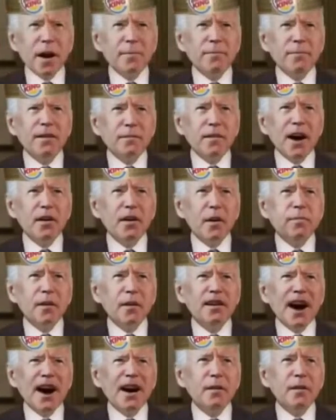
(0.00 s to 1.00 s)
my fellow
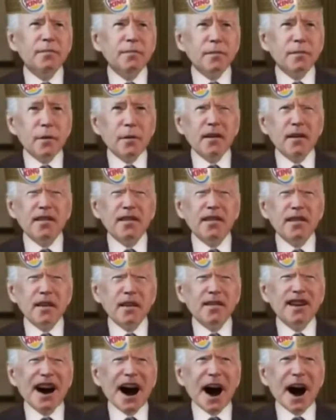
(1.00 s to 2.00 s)
potatoes, too
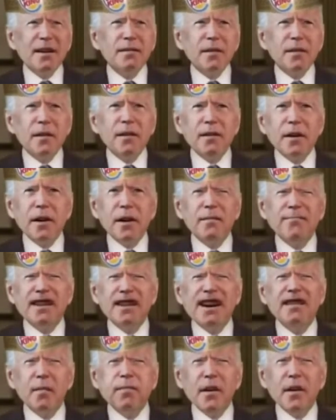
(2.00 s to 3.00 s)
light, the gum
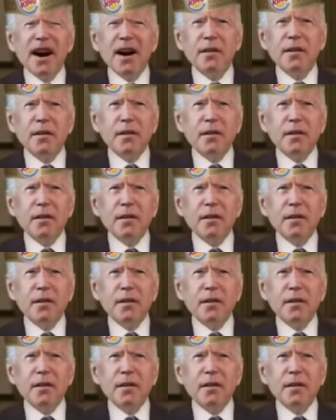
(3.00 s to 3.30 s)
tastes weird.